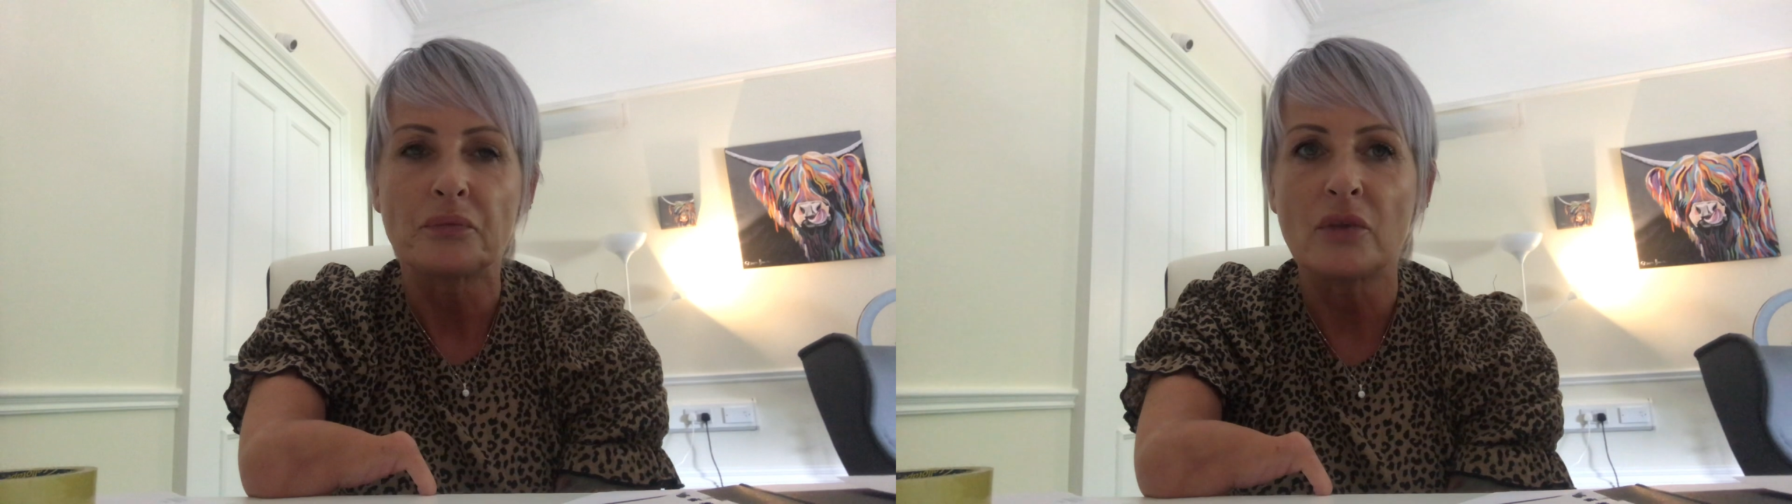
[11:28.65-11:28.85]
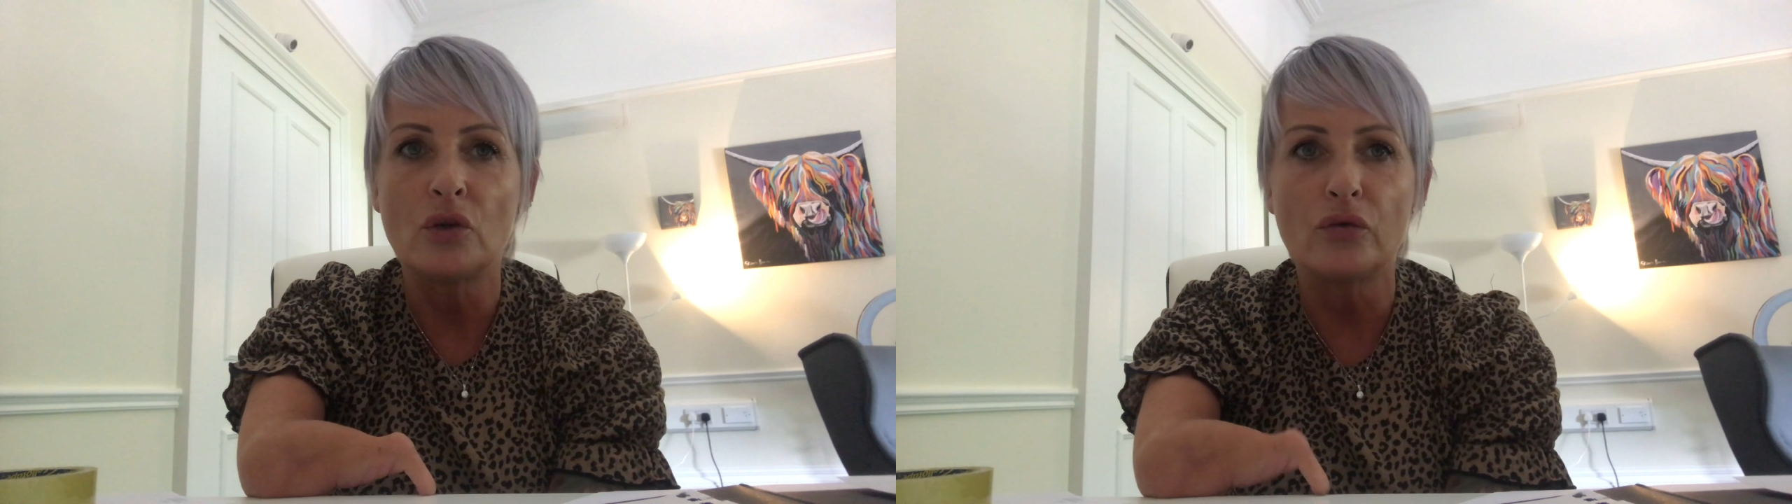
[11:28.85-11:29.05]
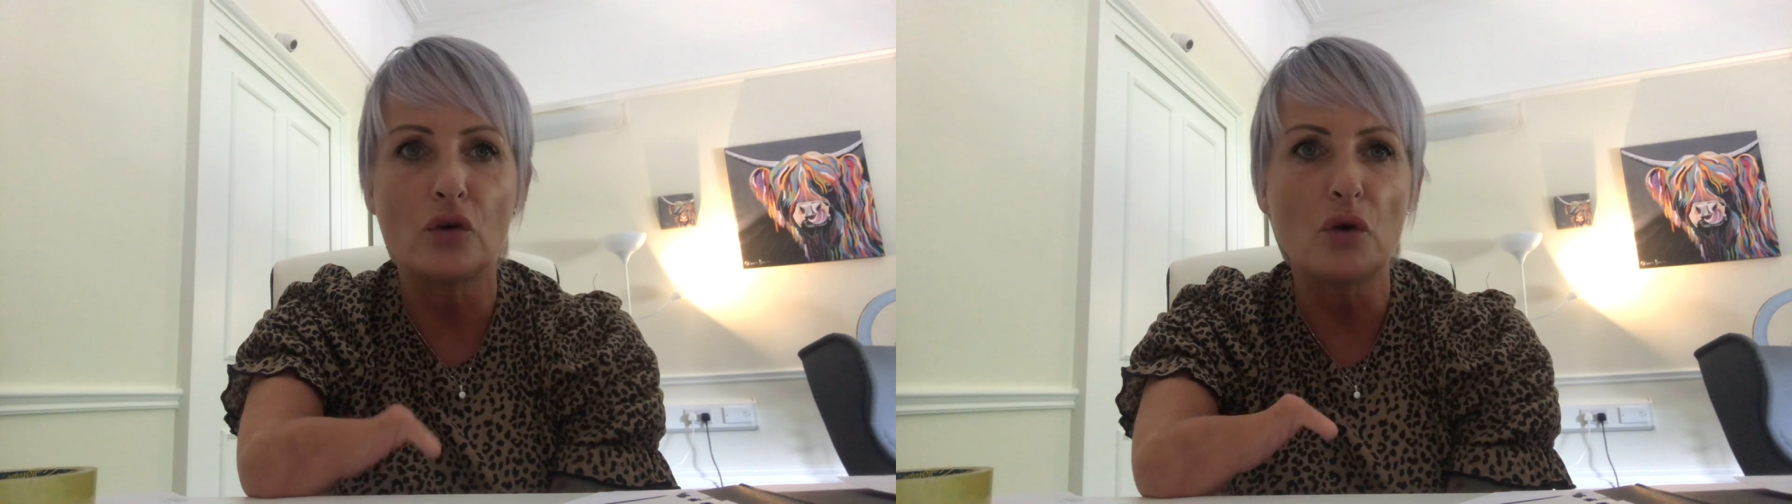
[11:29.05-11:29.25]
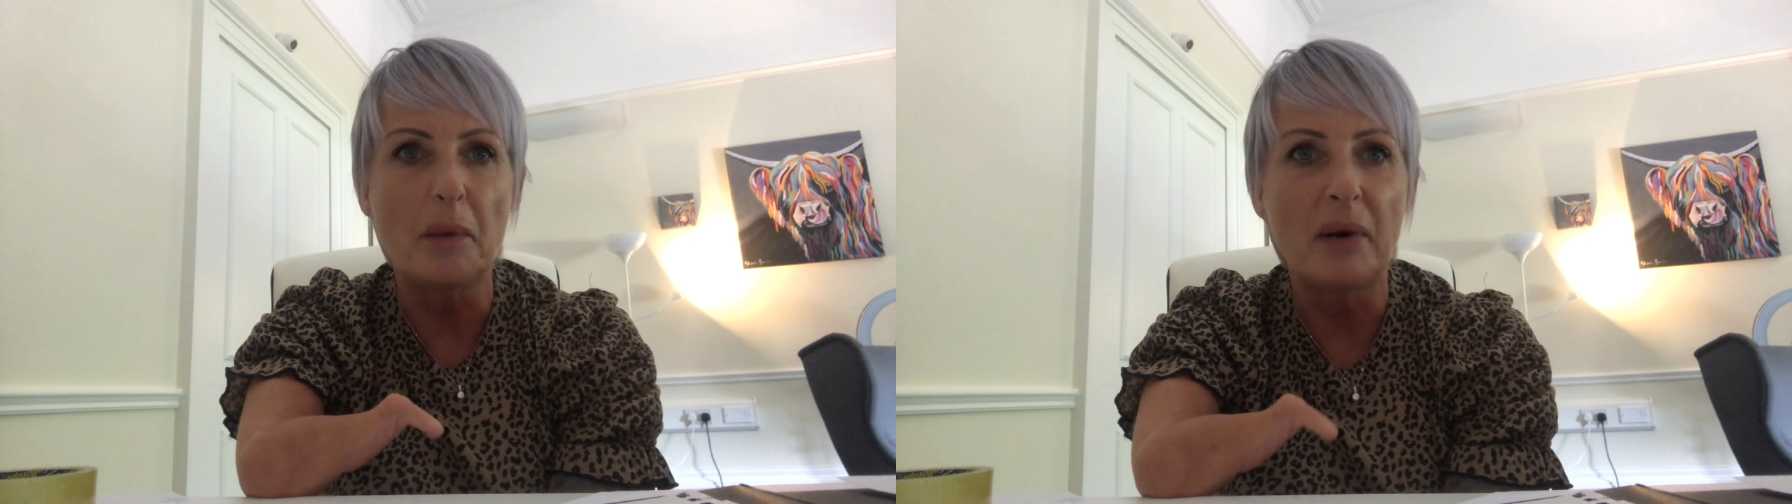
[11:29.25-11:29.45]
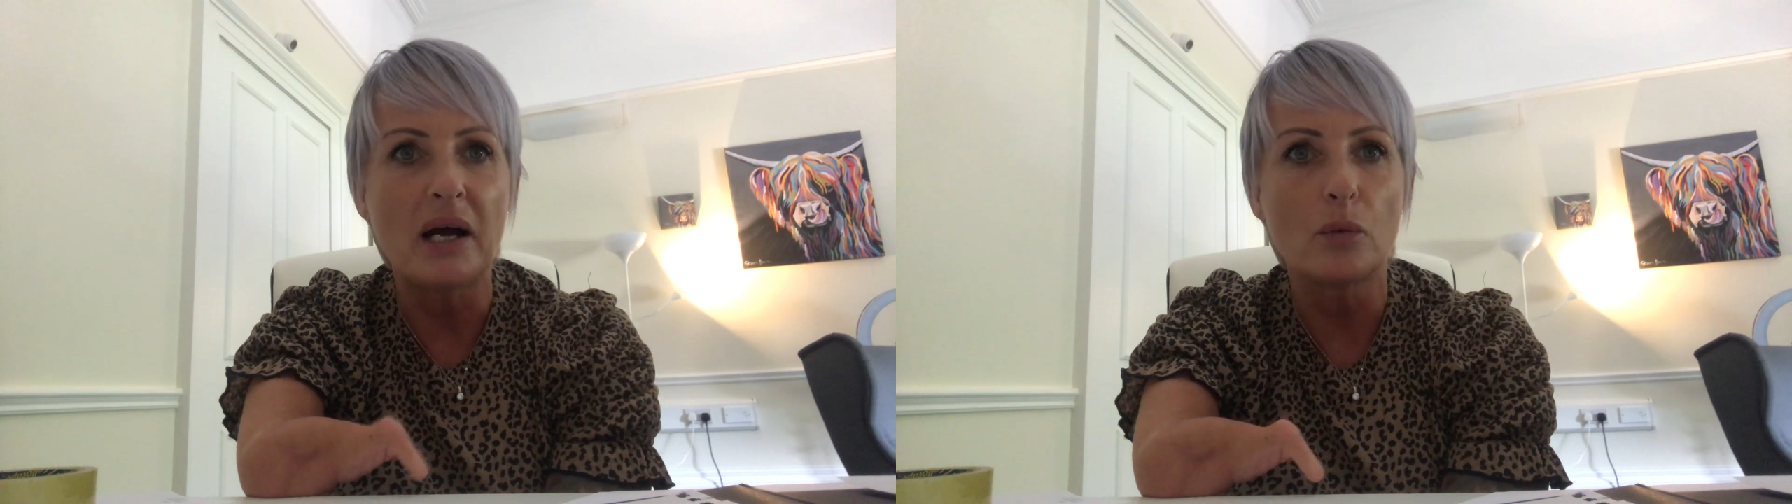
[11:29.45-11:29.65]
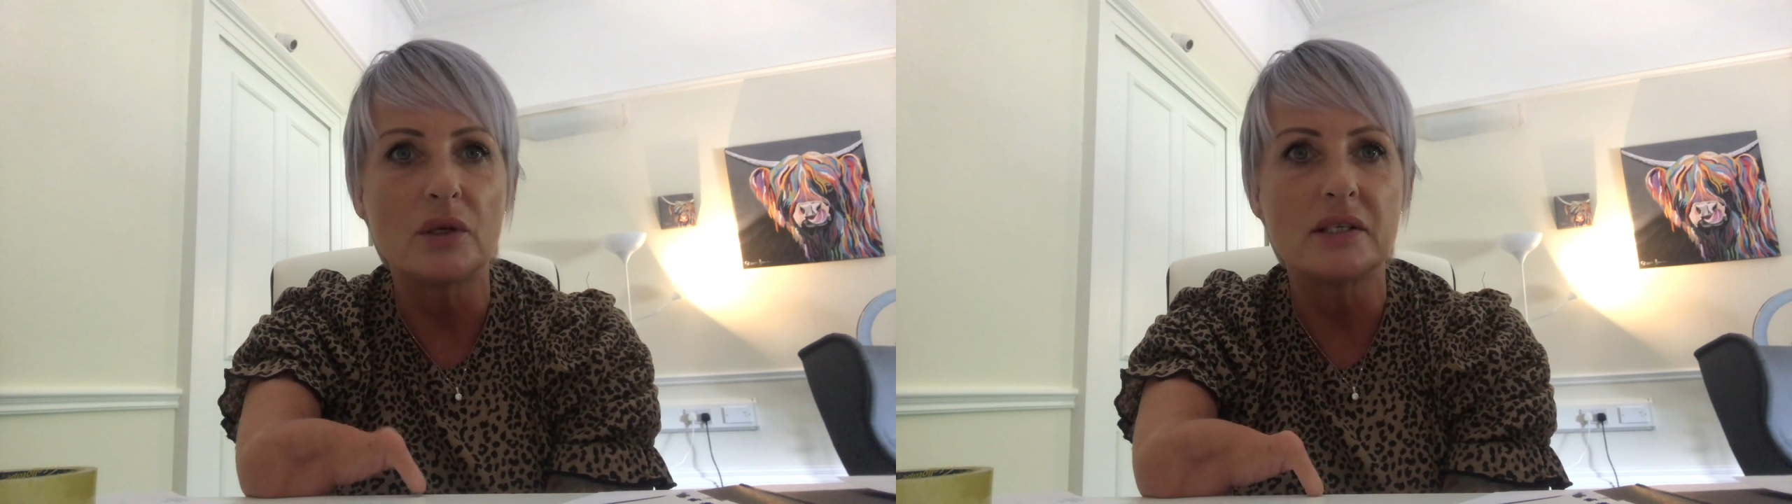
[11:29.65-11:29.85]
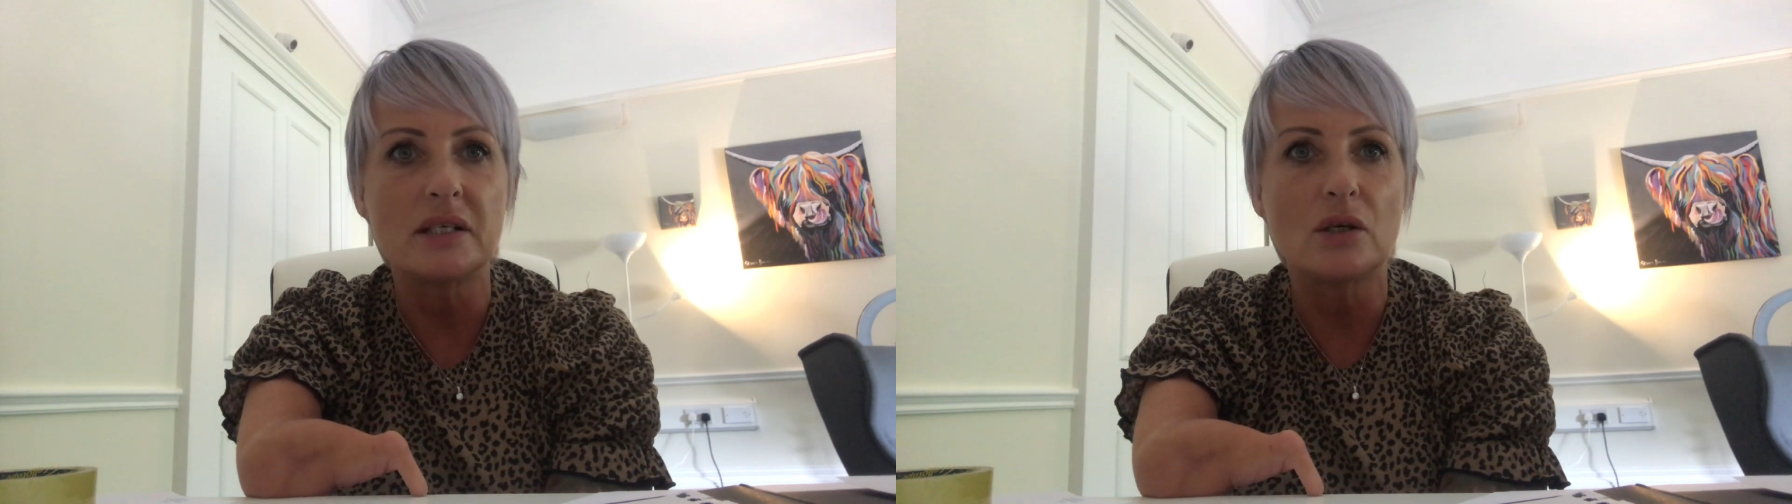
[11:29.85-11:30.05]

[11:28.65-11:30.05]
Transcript: You know, if you go to a park one day,